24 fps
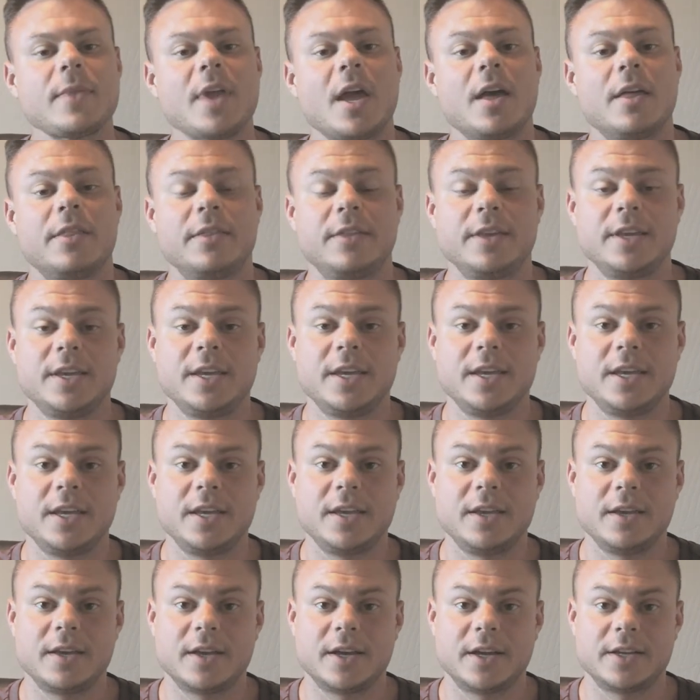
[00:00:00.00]

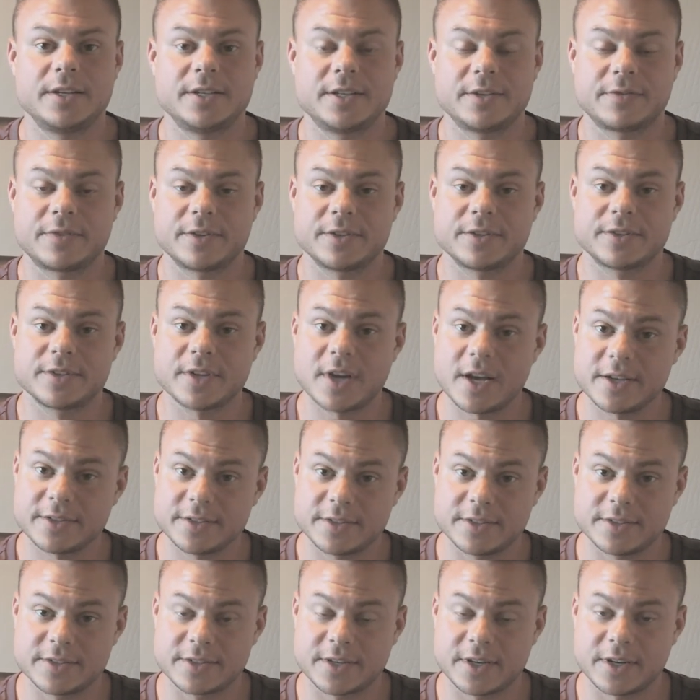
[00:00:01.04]
The different
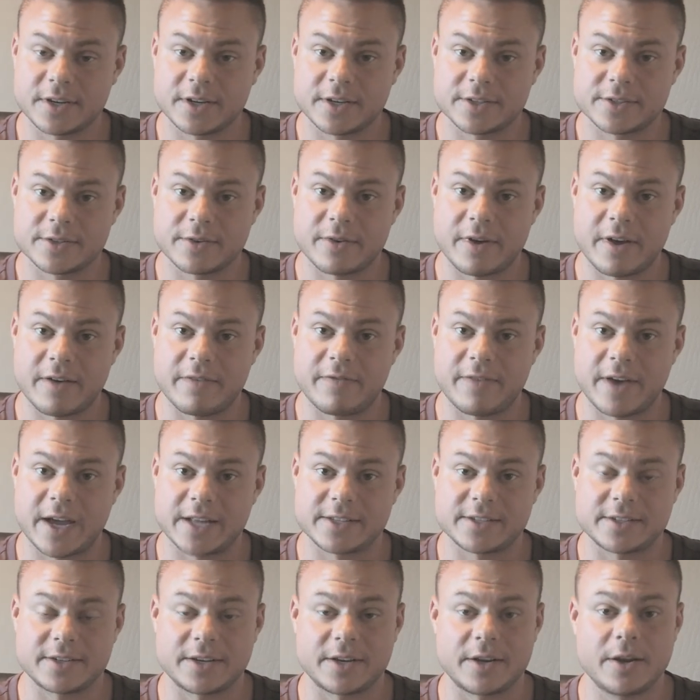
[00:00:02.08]
sauces can also have
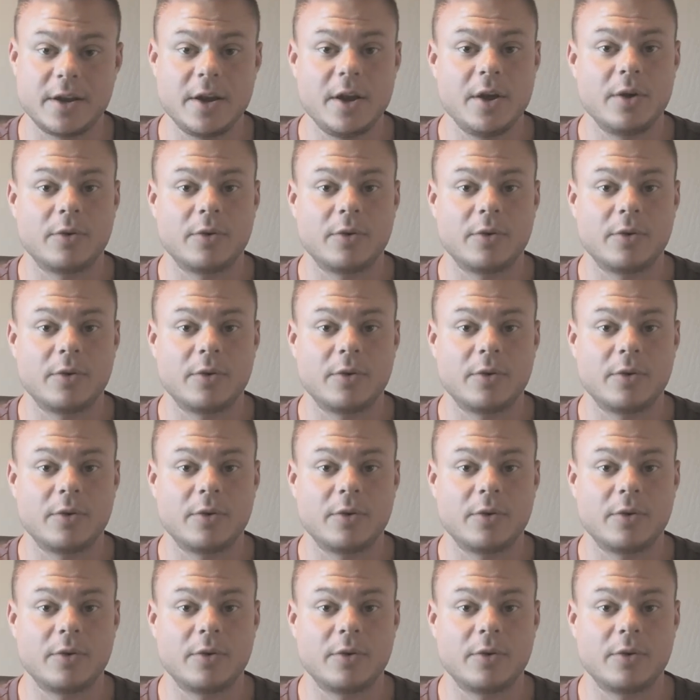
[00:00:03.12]
fats in it.